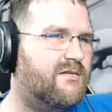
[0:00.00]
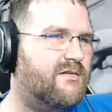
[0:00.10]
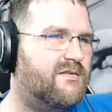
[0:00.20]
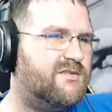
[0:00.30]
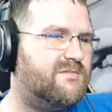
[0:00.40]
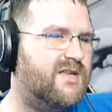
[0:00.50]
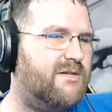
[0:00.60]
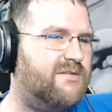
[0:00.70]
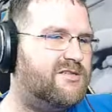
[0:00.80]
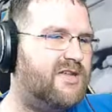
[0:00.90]
Deal some
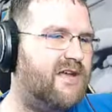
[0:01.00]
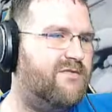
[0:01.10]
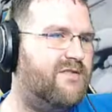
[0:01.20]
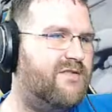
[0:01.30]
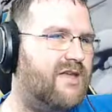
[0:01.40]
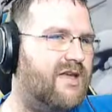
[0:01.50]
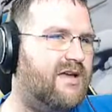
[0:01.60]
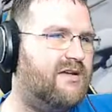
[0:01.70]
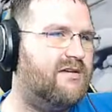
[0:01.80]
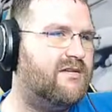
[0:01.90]
damage to
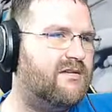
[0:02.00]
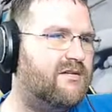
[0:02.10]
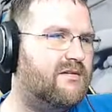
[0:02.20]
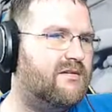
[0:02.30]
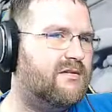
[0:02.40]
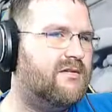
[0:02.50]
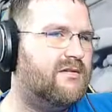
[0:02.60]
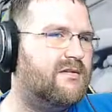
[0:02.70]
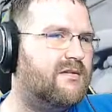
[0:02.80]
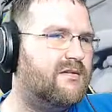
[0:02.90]
everything.
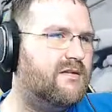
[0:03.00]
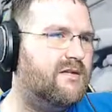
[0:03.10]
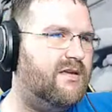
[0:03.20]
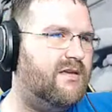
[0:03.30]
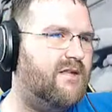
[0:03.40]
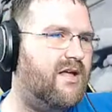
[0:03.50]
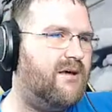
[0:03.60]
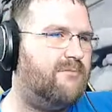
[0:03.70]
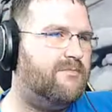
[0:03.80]
Heal up.